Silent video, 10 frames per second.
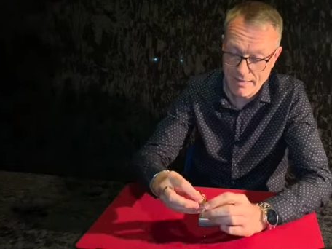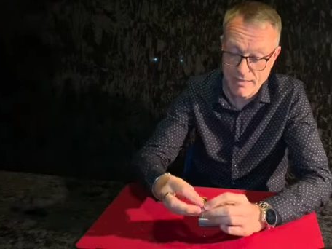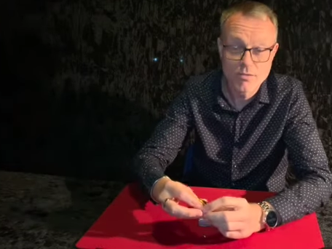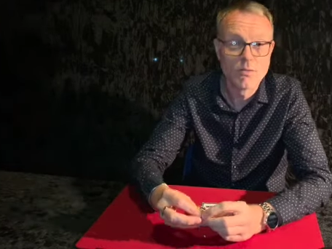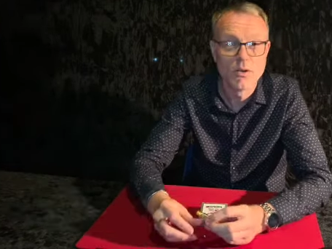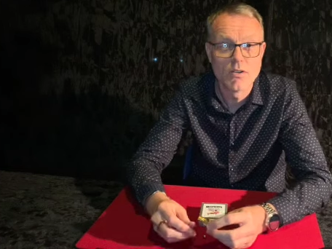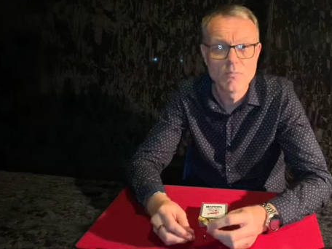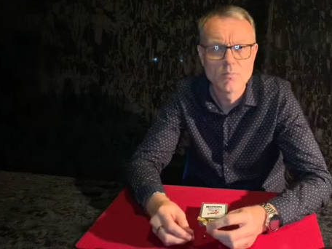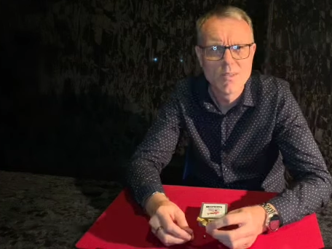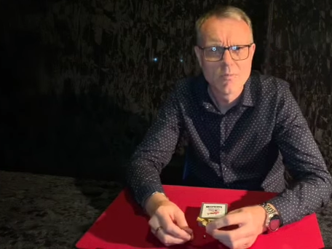And if you were
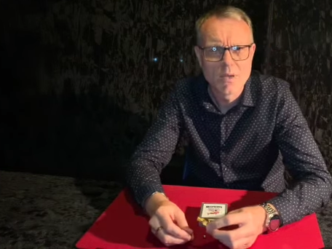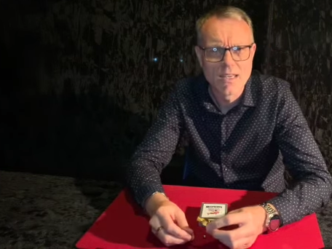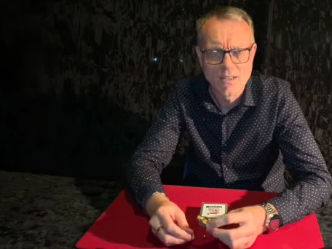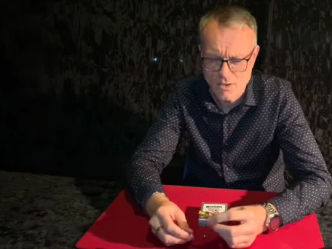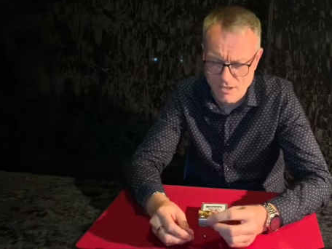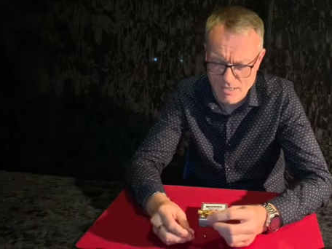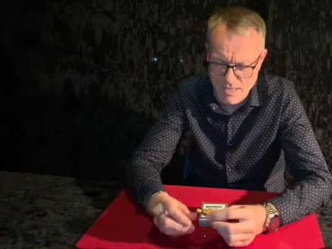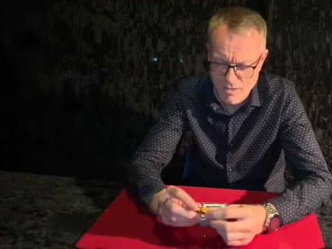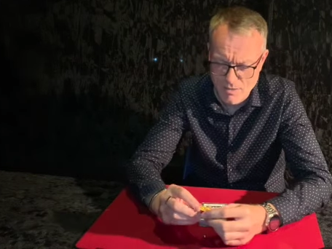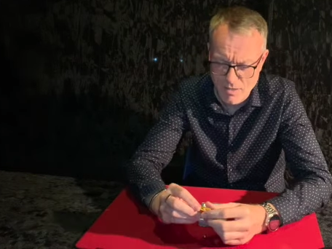paying close
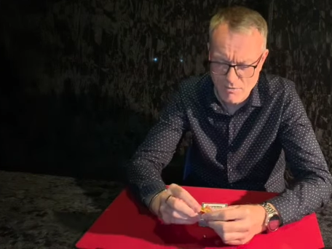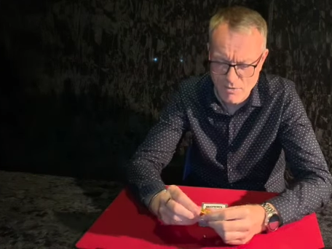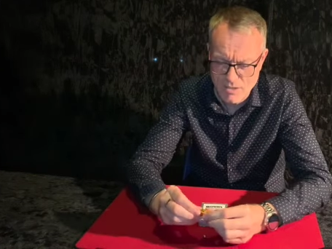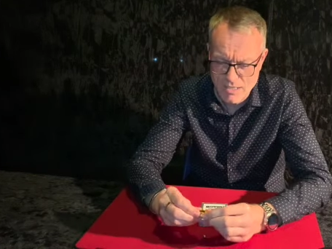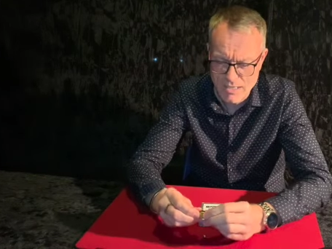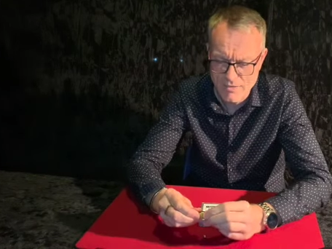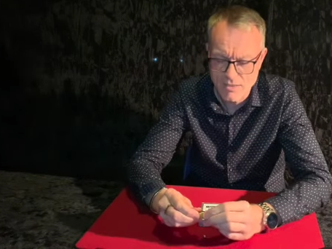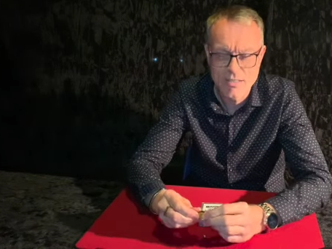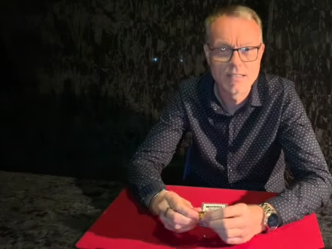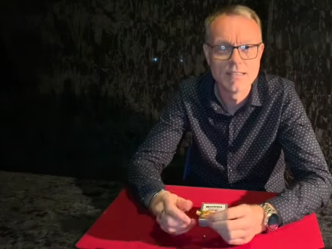attention, you might have noticed I gave
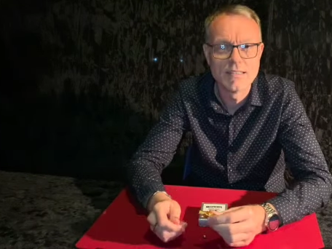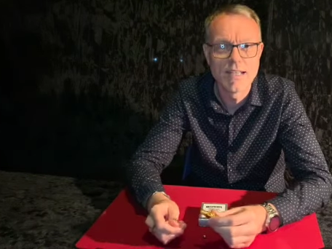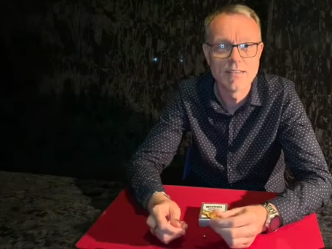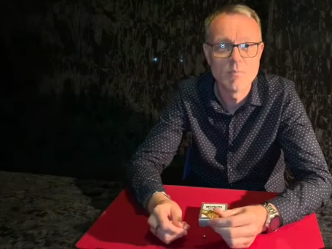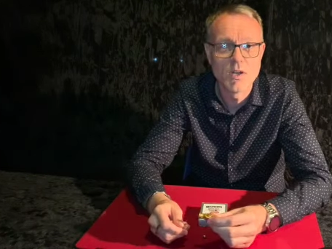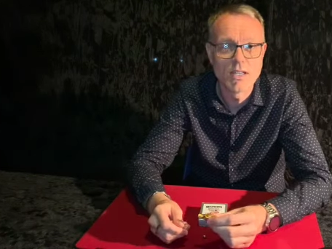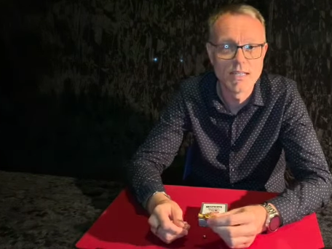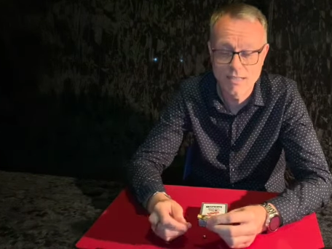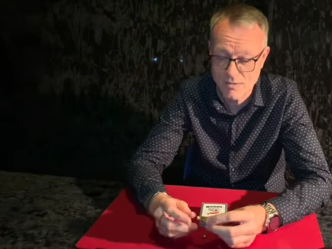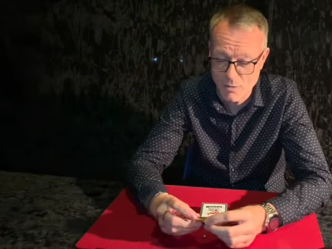the, the neck of the bottle a
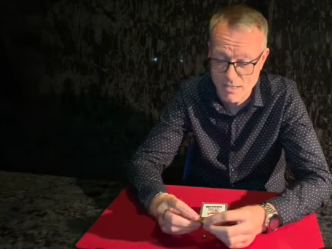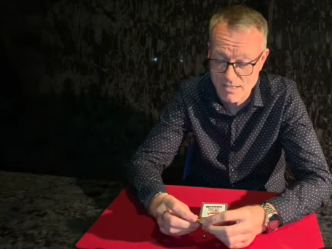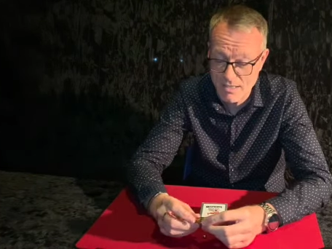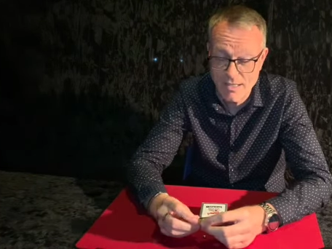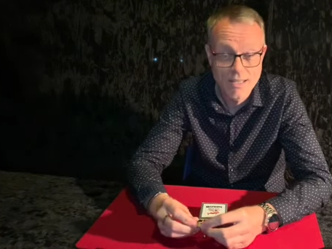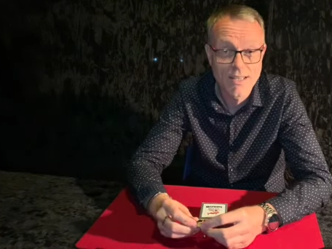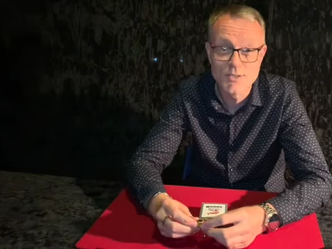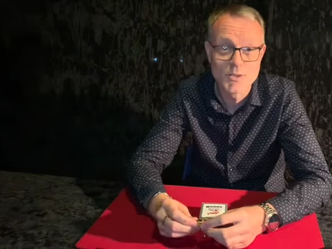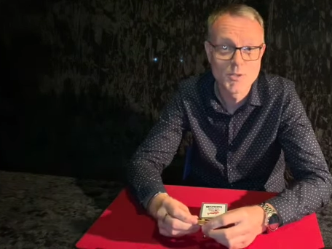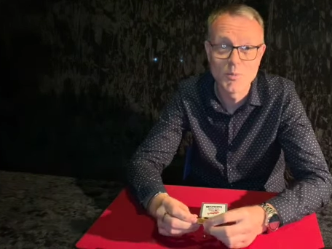little twist.
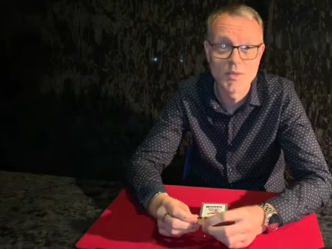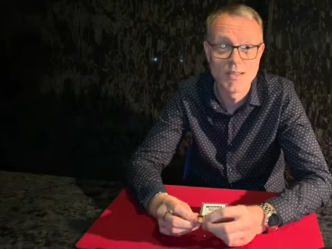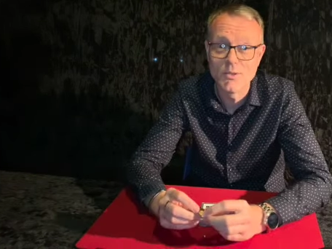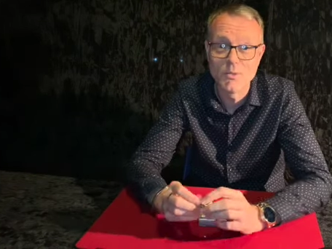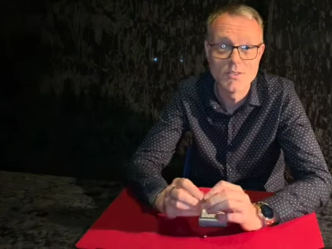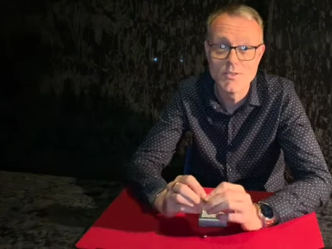That's just something I do. There's